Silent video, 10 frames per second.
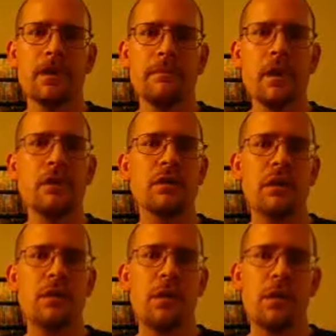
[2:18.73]
Especially
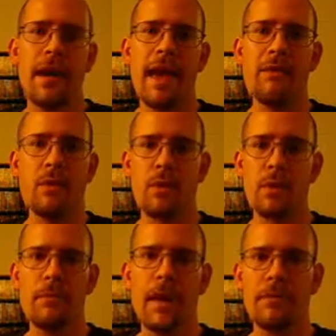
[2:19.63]
with a worm. I have a
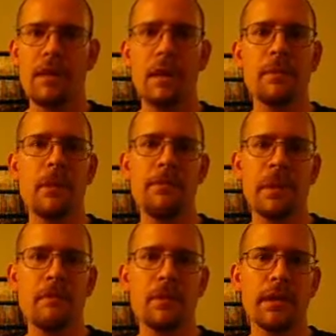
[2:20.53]
worm, I have a couple other
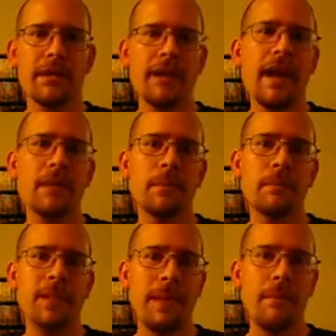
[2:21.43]
implants. I had
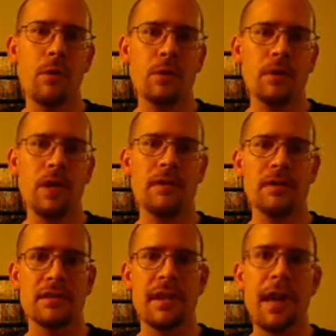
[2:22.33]
about 10
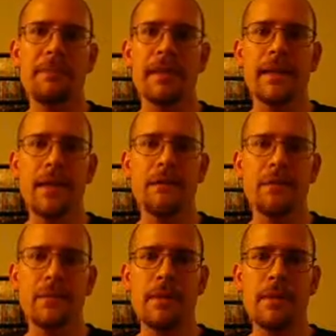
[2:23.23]
Morgellons. The cop that gave
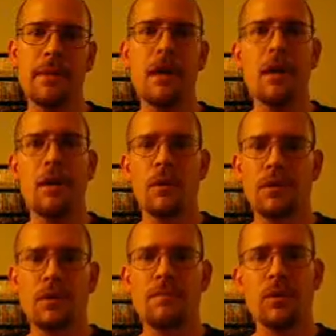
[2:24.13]
them to me
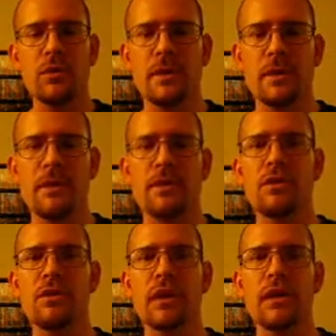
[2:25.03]
wasn't supposed to give me
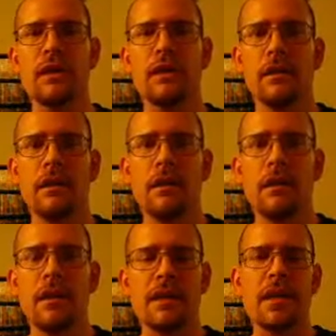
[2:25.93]
so many.
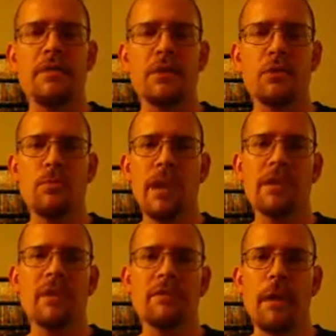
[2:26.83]
He gave me too
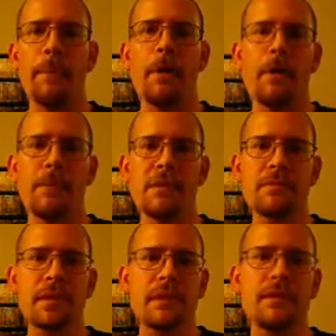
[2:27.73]
many of them on purpose
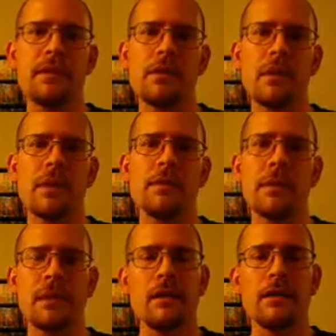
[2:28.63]
because he didn't like
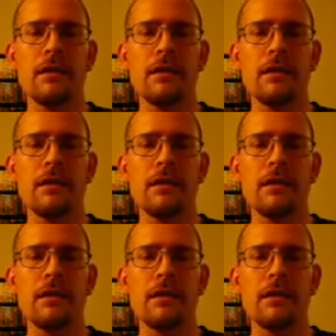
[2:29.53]
me.